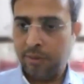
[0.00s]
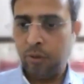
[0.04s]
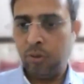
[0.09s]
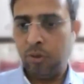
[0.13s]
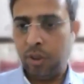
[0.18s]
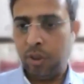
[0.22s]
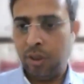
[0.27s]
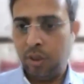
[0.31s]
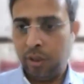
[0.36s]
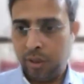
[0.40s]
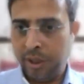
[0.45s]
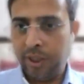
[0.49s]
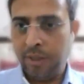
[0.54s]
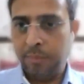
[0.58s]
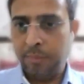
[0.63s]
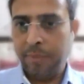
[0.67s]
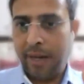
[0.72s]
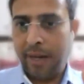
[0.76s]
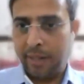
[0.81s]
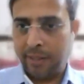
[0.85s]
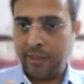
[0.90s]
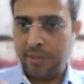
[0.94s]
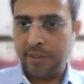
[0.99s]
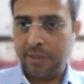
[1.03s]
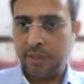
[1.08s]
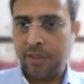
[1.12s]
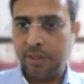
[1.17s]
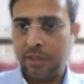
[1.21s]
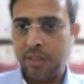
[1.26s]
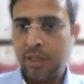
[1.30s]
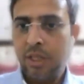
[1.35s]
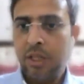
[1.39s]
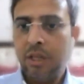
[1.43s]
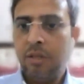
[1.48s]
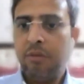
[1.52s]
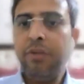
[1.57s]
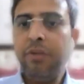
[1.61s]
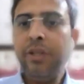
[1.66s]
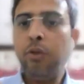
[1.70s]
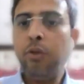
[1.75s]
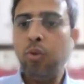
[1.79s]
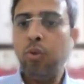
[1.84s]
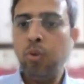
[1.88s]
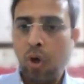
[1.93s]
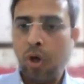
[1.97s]
learning practices,
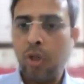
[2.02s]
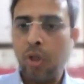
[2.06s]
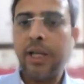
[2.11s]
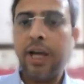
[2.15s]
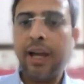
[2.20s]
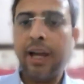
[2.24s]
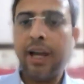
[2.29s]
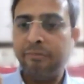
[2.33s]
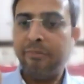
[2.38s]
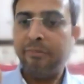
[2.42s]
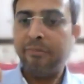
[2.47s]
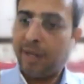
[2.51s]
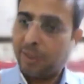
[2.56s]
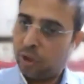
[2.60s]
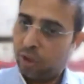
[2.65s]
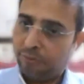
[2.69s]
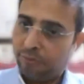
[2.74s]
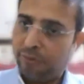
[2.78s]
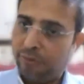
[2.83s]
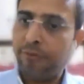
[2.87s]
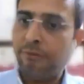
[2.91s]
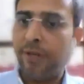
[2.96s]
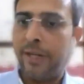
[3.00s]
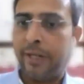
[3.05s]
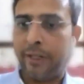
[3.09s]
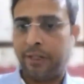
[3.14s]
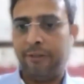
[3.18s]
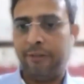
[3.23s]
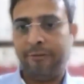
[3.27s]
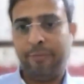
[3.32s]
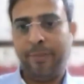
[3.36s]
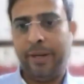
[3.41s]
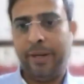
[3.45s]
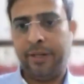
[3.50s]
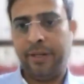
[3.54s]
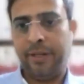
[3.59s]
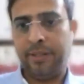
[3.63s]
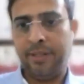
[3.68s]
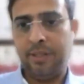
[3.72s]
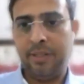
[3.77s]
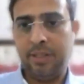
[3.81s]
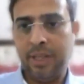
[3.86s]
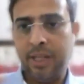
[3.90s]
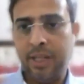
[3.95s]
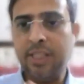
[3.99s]
we do not have much of reflective
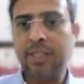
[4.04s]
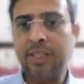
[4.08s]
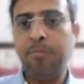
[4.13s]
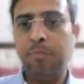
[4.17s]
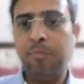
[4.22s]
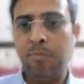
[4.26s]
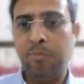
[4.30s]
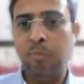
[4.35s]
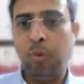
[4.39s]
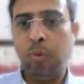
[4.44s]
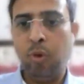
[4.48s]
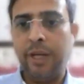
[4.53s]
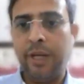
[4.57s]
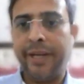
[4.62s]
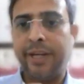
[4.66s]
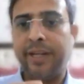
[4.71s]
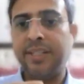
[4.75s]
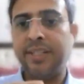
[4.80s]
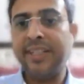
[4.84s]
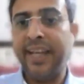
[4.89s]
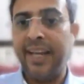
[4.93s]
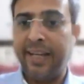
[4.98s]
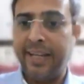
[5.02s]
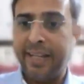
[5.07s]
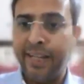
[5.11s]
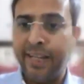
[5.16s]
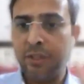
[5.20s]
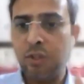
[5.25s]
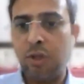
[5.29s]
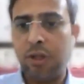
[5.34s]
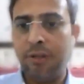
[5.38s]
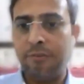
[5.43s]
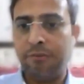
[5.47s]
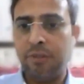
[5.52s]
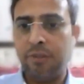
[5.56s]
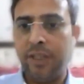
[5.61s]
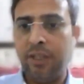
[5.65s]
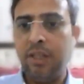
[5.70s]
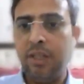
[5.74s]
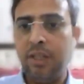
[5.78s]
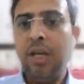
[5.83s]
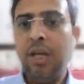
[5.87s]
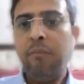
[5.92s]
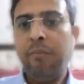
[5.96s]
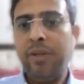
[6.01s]
practices. It's more like a telling sort of
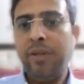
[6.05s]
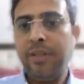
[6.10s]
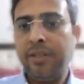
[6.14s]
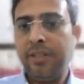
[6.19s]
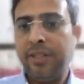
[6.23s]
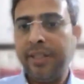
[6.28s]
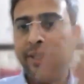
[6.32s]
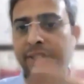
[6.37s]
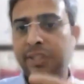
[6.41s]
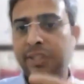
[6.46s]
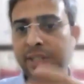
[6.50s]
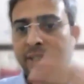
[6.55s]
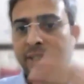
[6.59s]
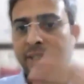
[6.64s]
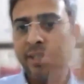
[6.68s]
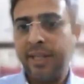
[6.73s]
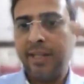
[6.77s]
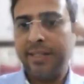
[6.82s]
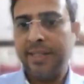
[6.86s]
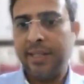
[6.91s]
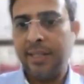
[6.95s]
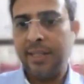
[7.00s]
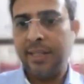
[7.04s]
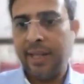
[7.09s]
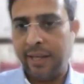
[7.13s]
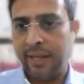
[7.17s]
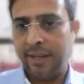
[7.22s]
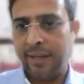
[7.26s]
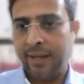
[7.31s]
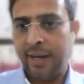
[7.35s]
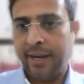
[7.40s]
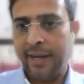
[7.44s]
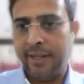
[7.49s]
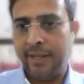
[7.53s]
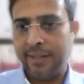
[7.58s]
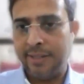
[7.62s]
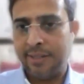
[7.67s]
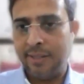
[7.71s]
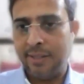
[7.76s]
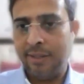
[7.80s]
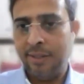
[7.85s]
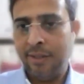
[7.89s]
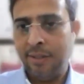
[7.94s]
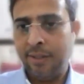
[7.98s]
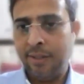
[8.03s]
thing where the teacher tells and I
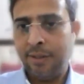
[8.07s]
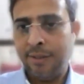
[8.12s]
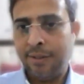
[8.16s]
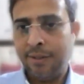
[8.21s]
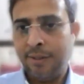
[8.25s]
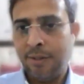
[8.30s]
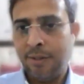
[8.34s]
listen.